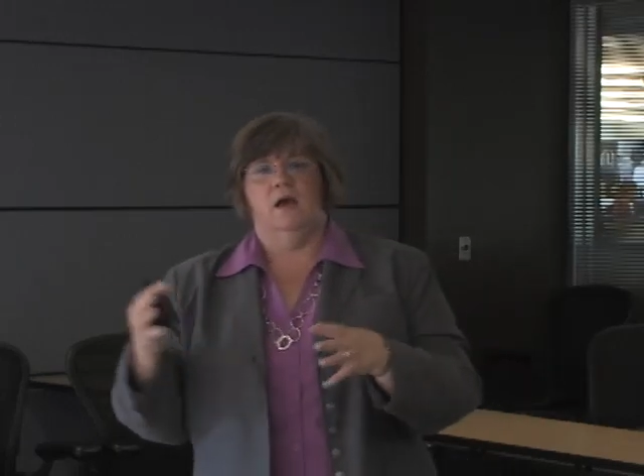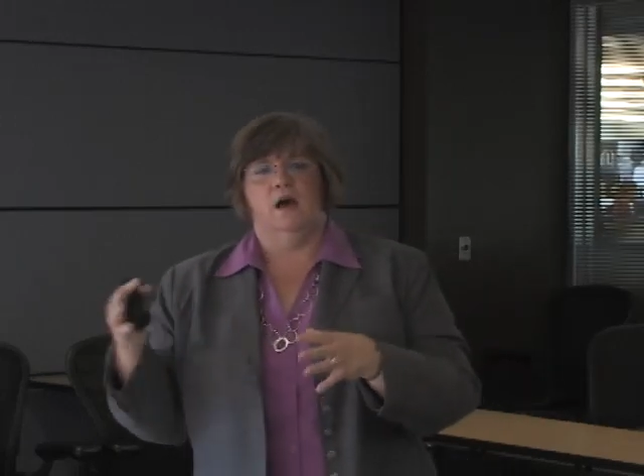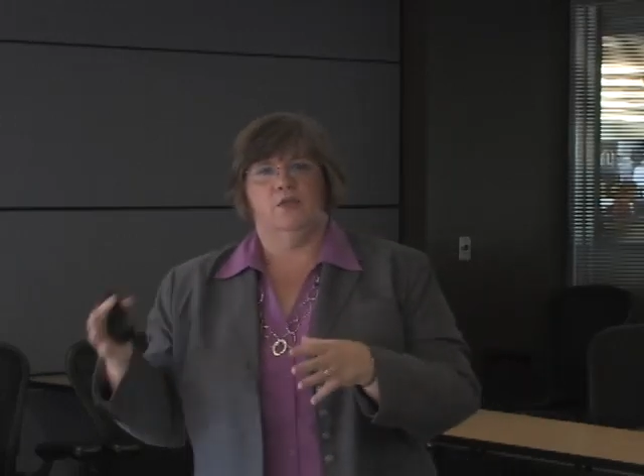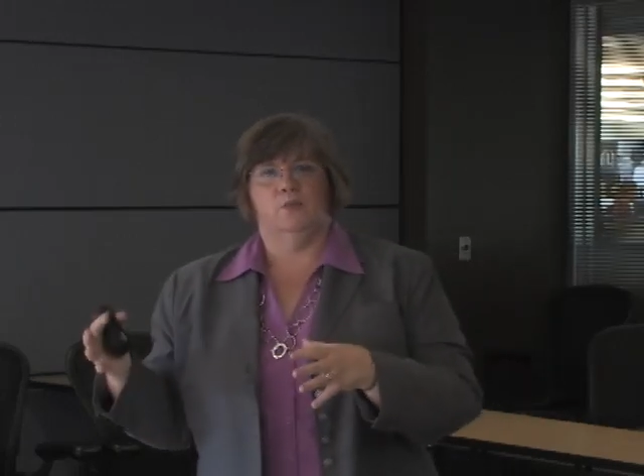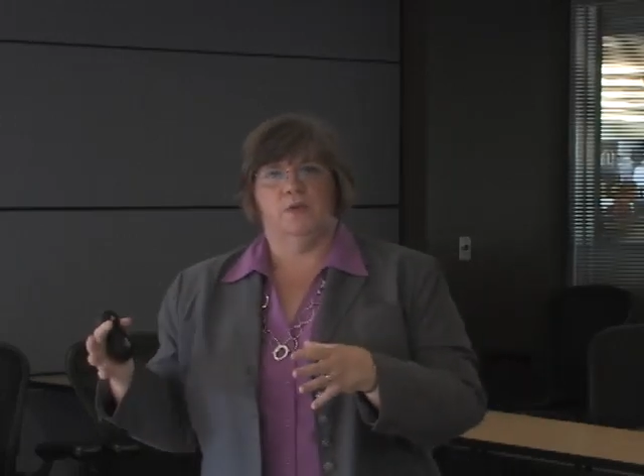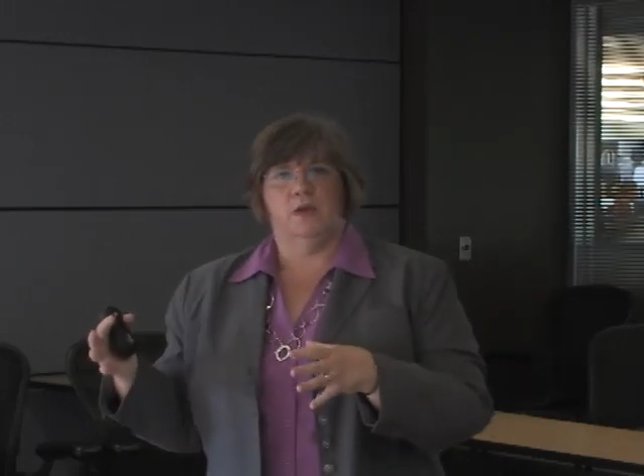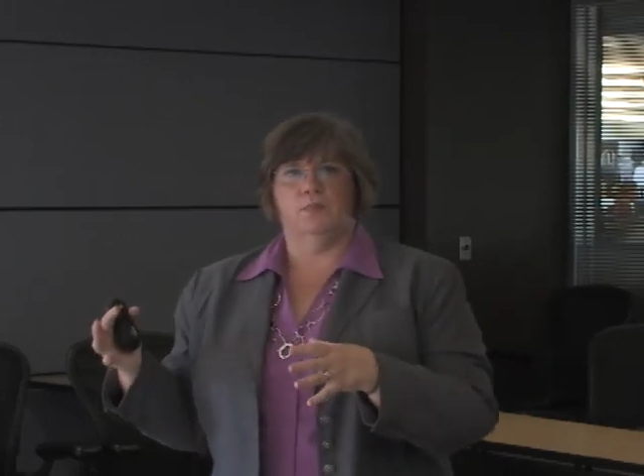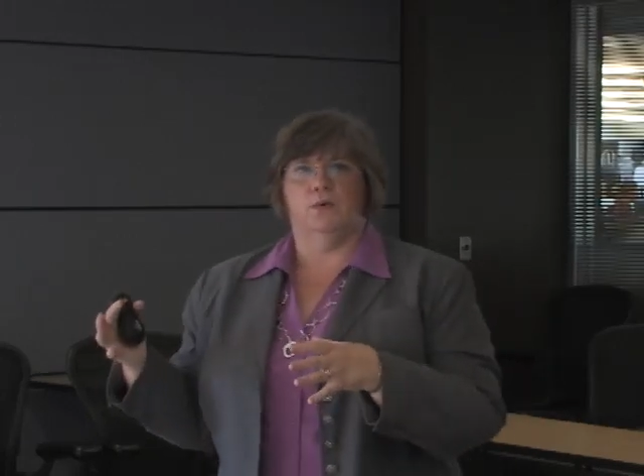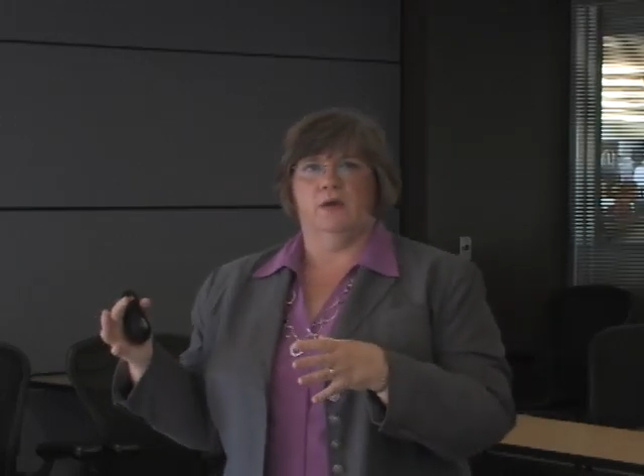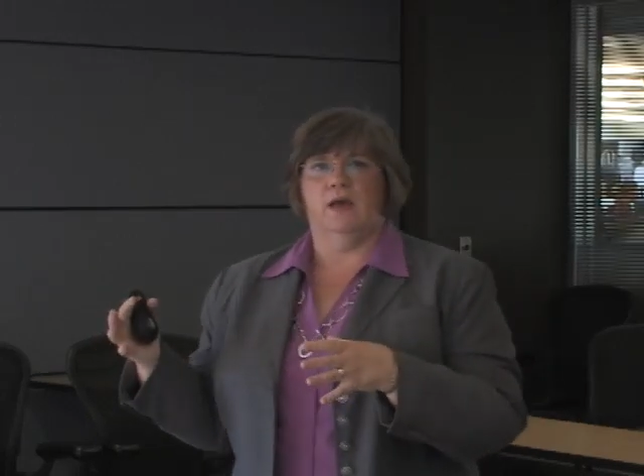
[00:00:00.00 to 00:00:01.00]
Other
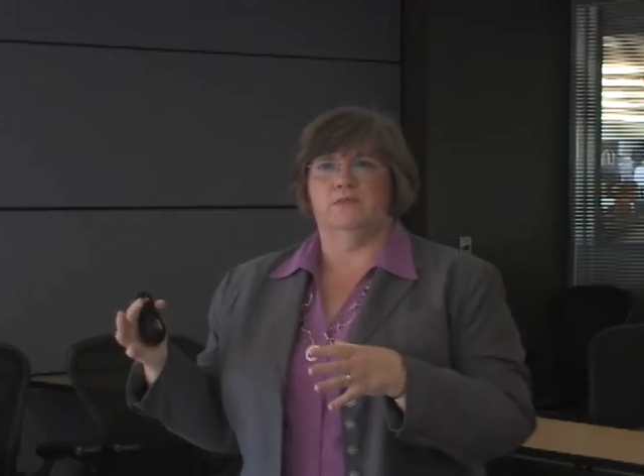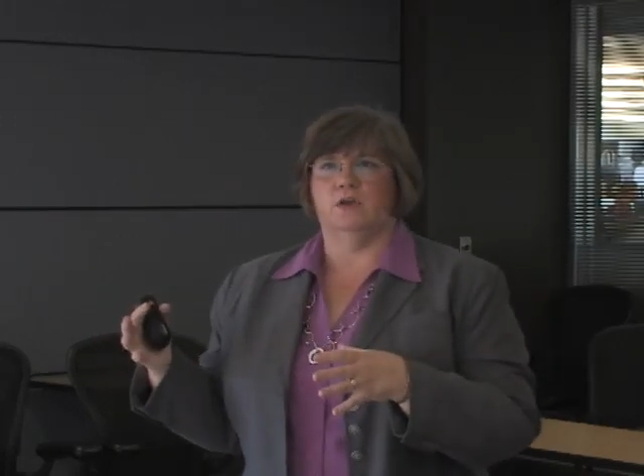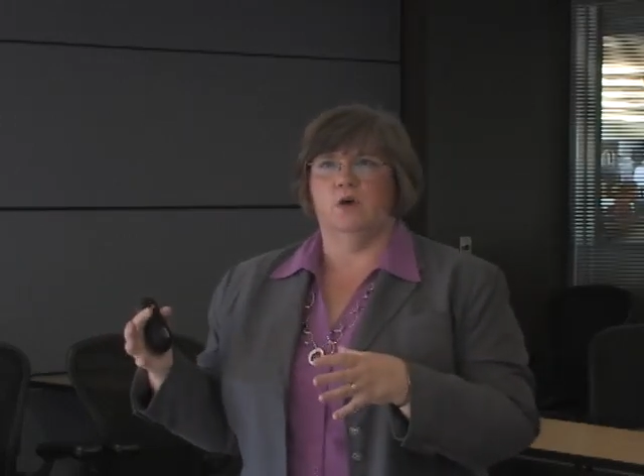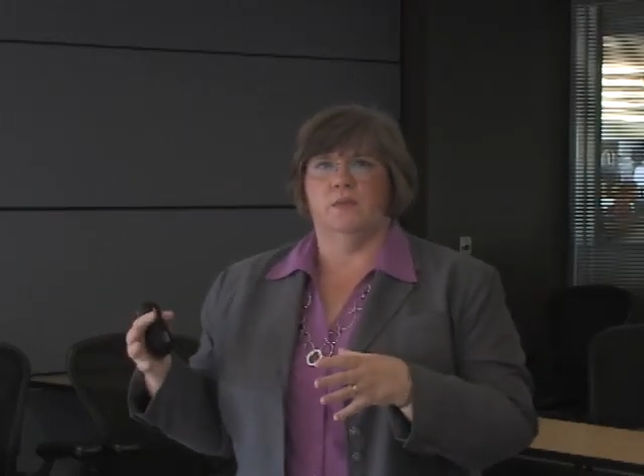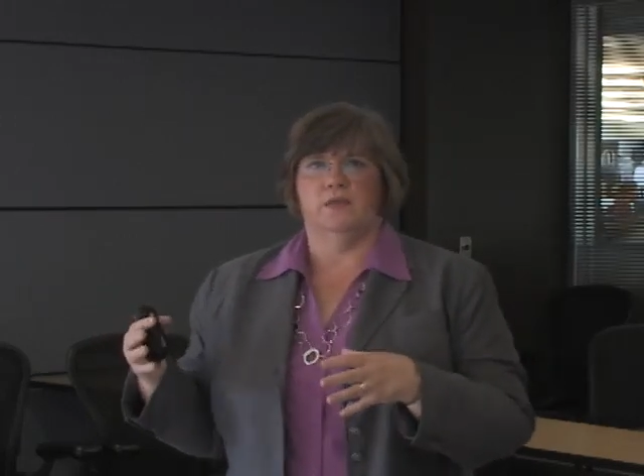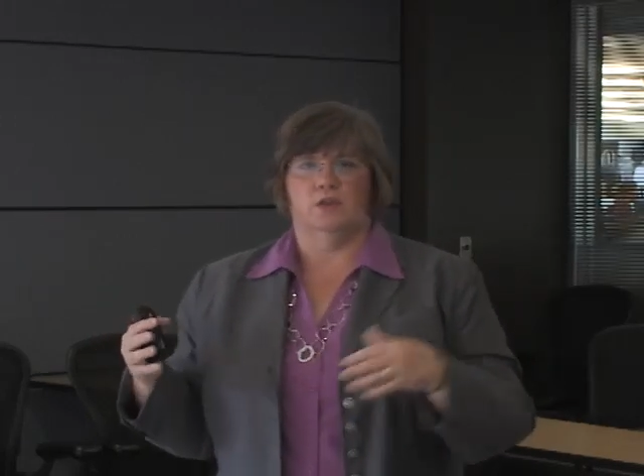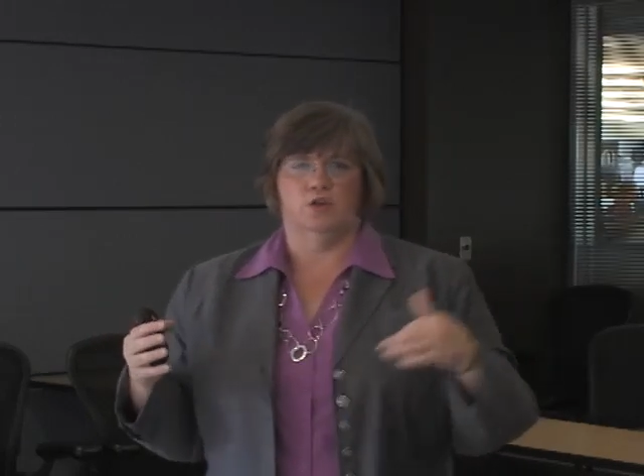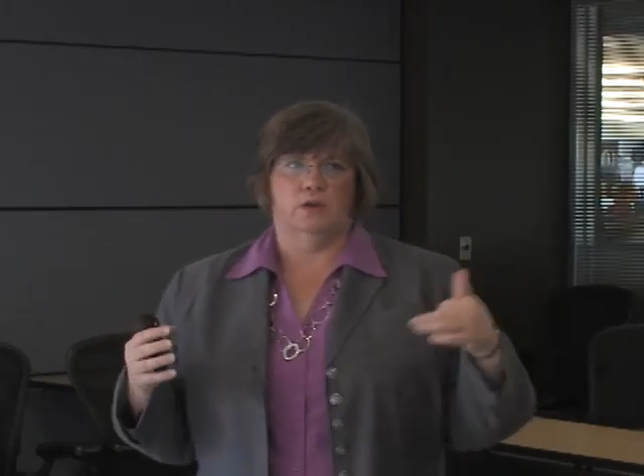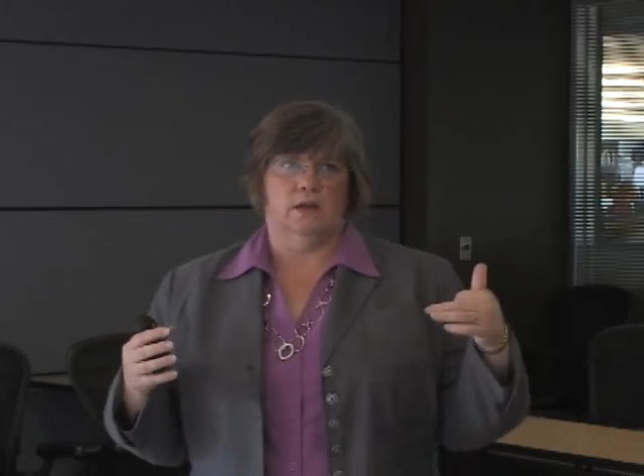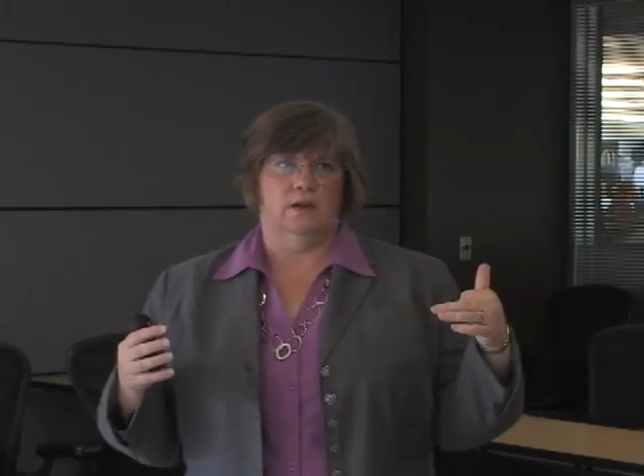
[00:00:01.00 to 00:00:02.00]
people have told me
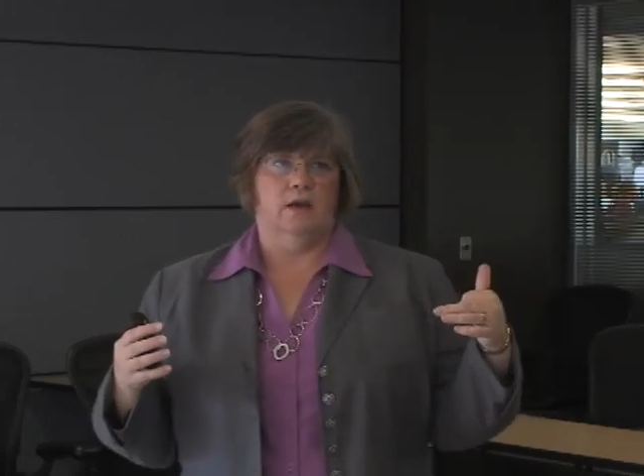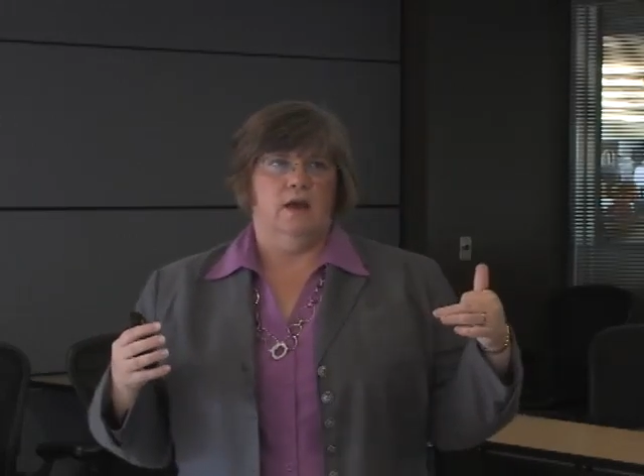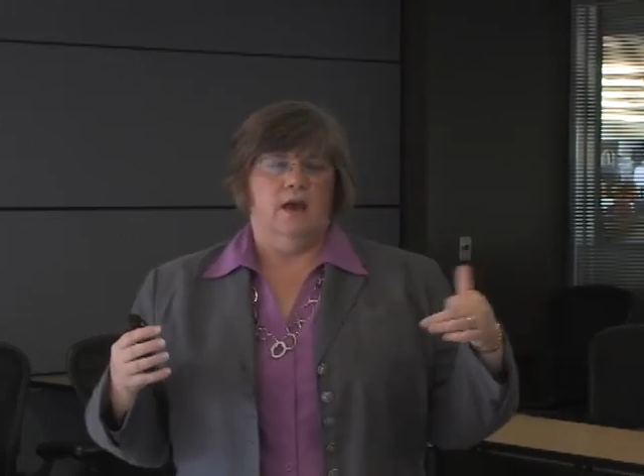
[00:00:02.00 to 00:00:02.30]
that you can,